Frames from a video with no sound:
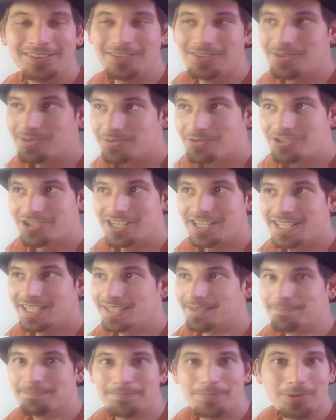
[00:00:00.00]
to
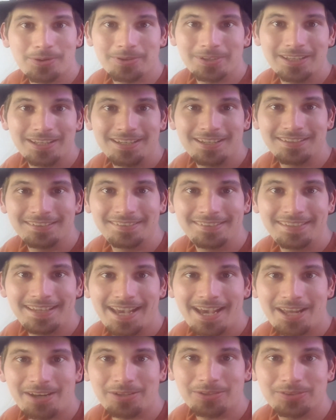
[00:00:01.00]
Eugene and Portland and
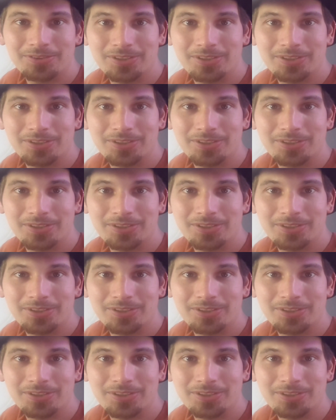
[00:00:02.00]
Seattle.